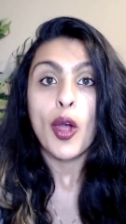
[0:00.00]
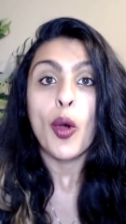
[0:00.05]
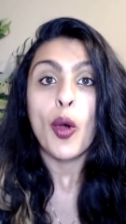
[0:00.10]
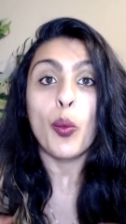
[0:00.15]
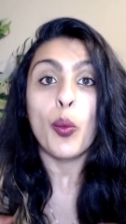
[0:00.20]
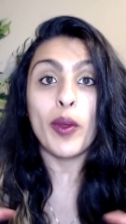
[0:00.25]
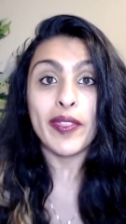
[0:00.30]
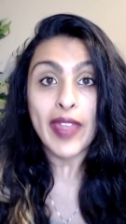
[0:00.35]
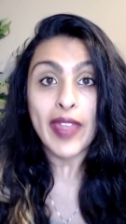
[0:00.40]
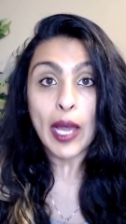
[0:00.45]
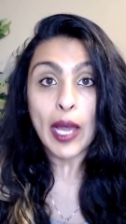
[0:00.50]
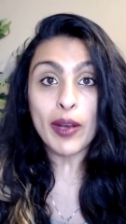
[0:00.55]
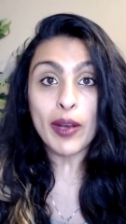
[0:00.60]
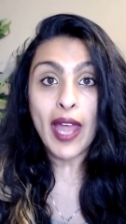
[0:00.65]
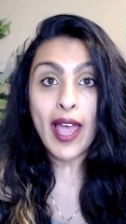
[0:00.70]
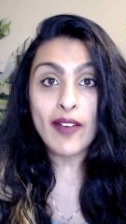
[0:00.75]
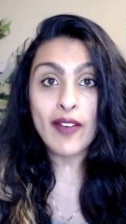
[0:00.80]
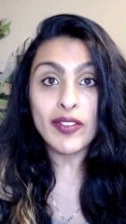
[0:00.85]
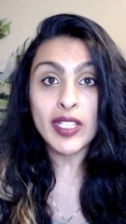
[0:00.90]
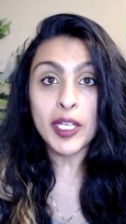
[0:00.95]
Without
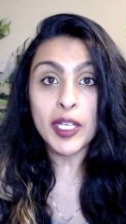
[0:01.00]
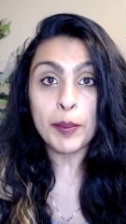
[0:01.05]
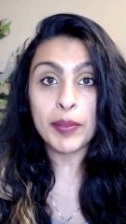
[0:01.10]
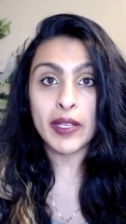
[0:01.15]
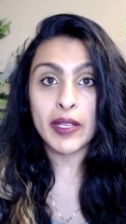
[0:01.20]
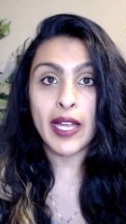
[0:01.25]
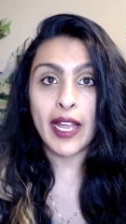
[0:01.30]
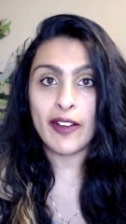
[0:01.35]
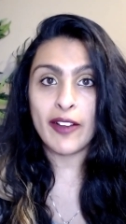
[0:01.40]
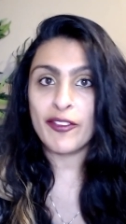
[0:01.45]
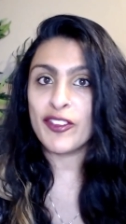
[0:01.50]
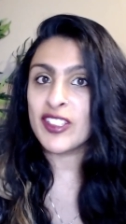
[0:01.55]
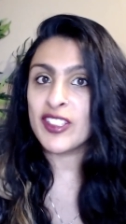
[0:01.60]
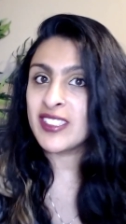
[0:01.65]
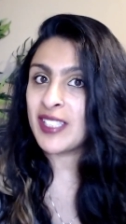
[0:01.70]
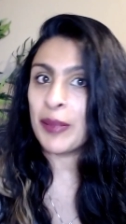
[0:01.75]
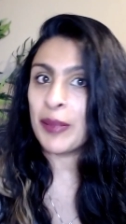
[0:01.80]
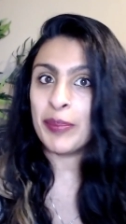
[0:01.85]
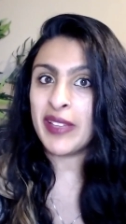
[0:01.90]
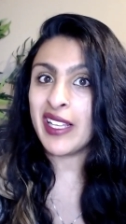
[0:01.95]
having a plan for
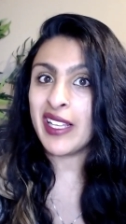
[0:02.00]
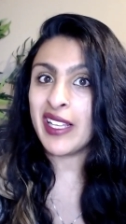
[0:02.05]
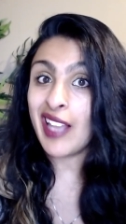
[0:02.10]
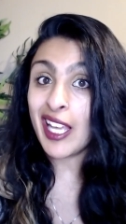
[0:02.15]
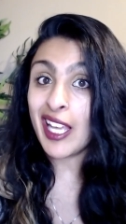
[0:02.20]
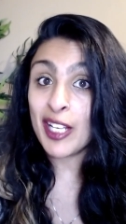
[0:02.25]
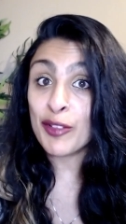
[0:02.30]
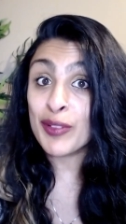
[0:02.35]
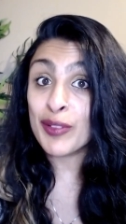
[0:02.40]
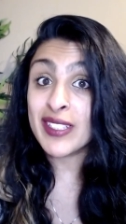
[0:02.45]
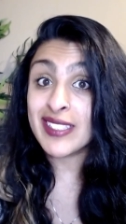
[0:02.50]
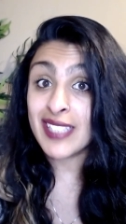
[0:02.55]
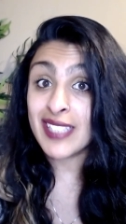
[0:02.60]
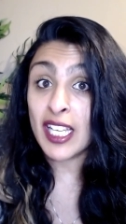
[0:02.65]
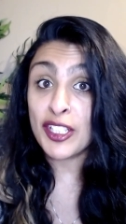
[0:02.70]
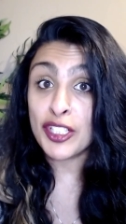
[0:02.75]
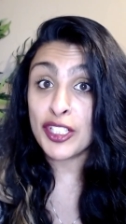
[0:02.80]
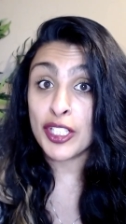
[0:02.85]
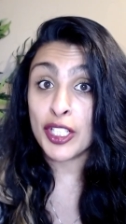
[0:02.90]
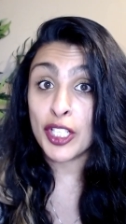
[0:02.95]
something like a
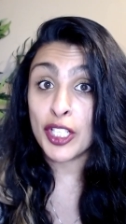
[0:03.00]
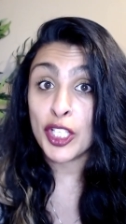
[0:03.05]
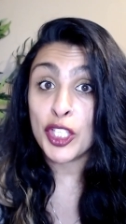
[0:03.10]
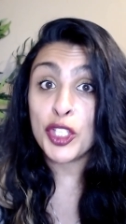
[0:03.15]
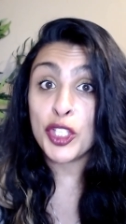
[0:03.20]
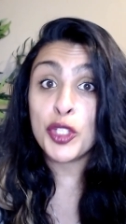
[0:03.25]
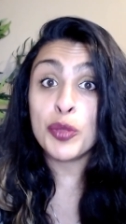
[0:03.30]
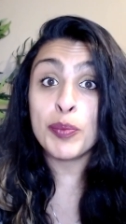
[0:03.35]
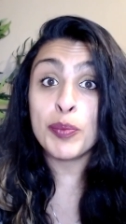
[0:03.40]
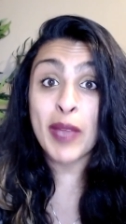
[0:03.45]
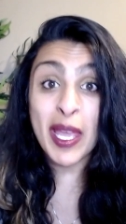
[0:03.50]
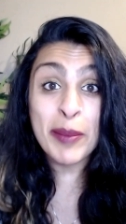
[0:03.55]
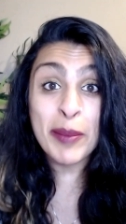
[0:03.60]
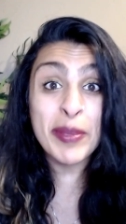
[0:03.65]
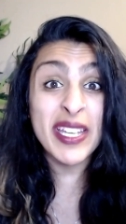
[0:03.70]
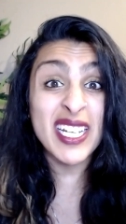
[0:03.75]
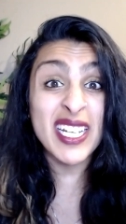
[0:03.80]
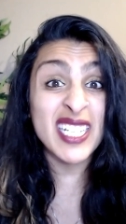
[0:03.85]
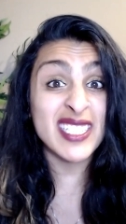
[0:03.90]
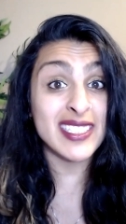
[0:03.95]
recession, you may
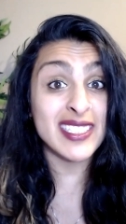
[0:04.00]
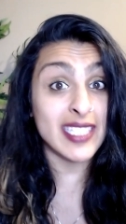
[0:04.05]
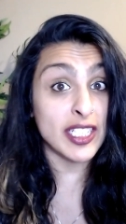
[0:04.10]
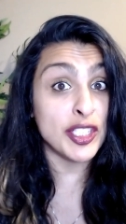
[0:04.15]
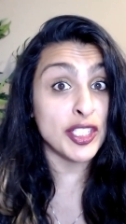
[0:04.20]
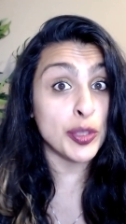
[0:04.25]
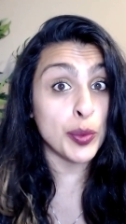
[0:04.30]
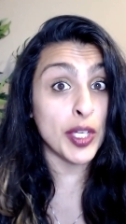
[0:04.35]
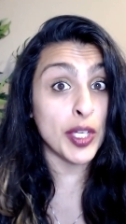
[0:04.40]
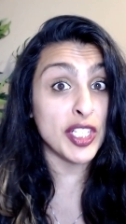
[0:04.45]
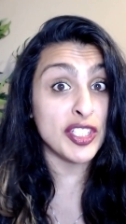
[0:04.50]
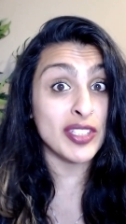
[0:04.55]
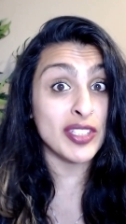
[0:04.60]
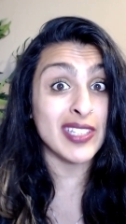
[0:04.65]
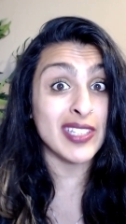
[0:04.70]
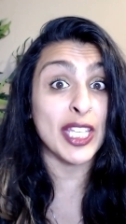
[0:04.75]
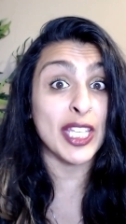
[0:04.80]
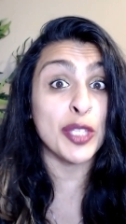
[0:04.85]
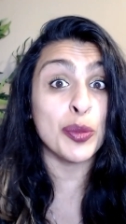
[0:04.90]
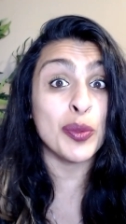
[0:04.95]
be in a situation
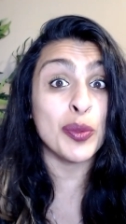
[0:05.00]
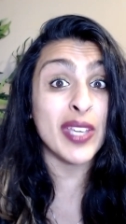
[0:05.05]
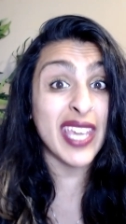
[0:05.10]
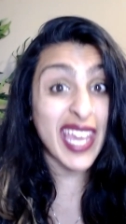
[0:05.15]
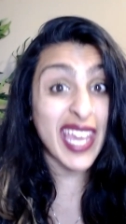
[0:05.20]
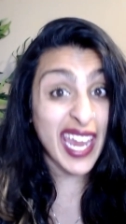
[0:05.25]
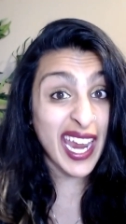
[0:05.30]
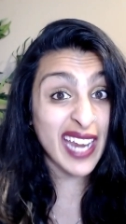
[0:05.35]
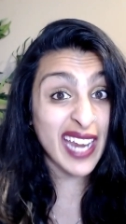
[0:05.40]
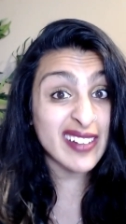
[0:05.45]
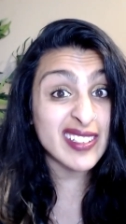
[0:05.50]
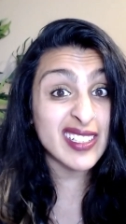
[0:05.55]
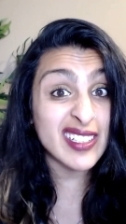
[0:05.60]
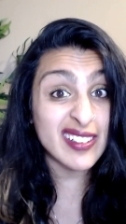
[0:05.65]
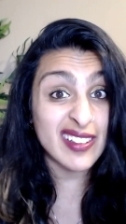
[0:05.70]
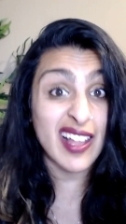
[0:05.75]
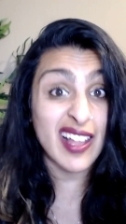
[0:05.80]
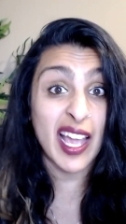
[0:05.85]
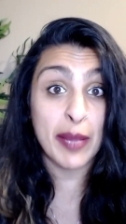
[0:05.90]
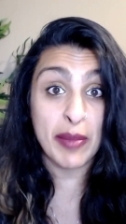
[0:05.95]
that you can't
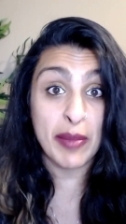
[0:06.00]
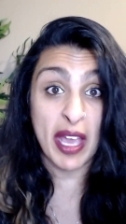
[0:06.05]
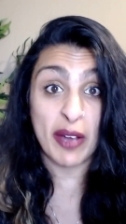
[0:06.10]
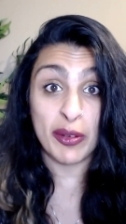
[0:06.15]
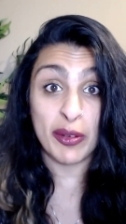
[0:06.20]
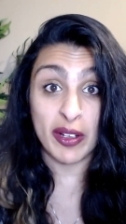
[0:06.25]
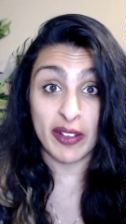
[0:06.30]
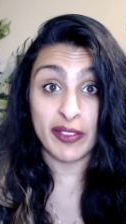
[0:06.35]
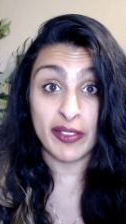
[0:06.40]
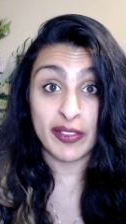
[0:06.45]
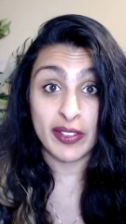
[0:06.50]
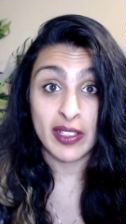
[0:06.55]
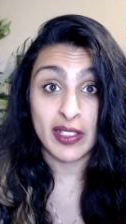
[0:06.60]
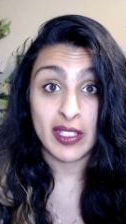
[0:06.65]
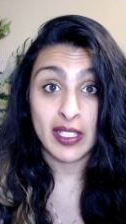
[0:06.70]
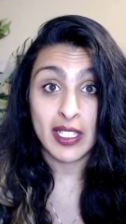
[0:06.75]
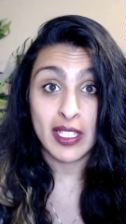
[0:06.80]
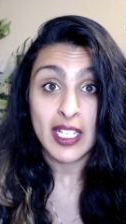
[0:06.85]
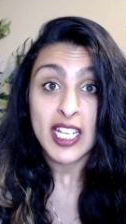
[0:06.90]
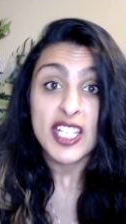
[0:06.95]
climb out of.
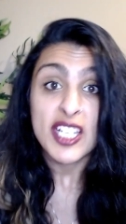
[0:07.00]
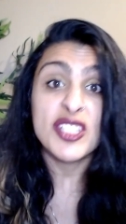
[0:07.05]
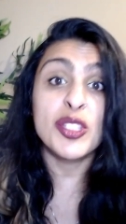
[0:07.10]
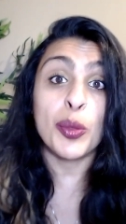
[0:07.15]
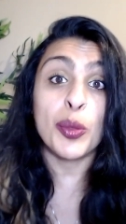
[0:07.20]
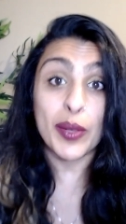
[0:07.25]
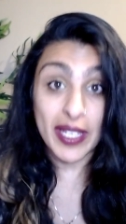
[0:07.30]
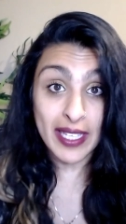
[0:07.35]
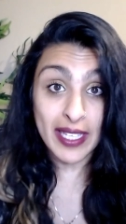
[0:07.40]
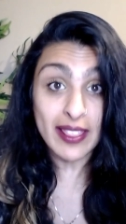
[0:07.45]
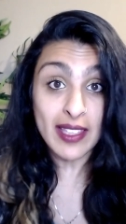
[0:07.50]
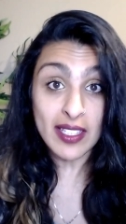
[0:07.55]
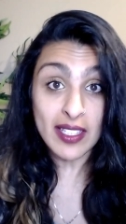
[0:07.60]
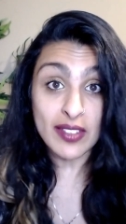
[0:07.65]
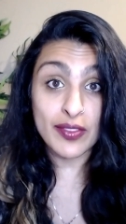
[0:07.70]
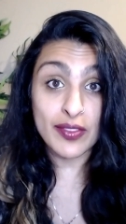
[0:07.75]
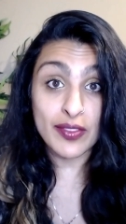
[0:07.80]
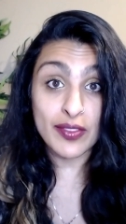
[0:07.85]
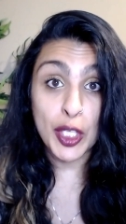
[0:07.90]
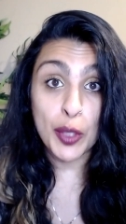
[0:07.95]
So in this
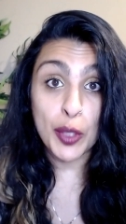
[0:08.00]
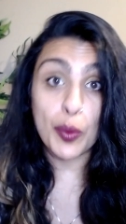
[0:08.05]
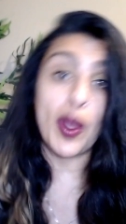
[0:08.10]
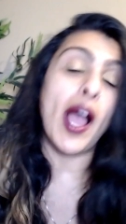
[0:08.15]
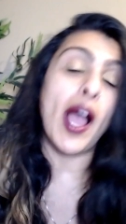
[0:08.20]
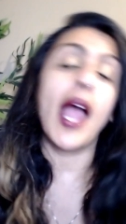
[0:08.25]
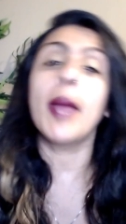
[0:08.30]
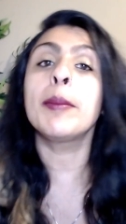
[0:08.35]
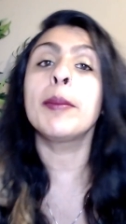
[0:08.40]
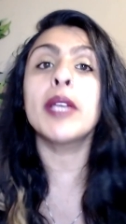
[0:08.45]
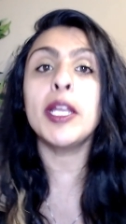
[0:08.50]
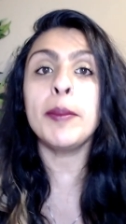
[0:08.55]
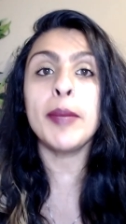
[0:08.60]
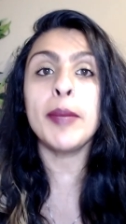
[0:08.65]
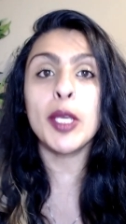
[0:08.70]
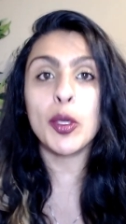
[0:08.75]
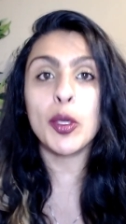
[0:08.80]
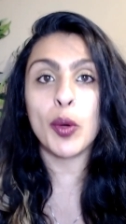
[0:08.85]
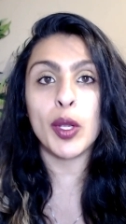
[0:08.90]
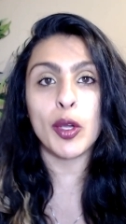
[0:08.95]
video, I'm going to be
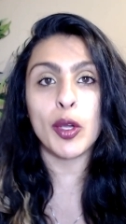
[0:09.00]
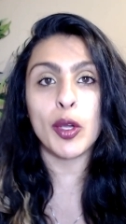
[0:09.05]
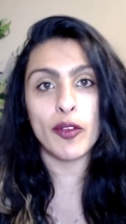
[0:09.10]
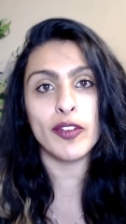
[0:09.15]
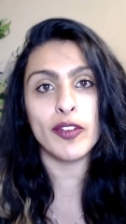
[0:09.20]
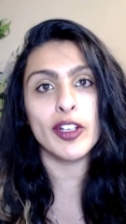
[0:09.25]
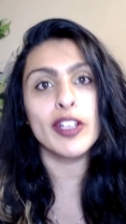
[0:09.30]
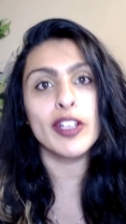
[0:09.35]
going over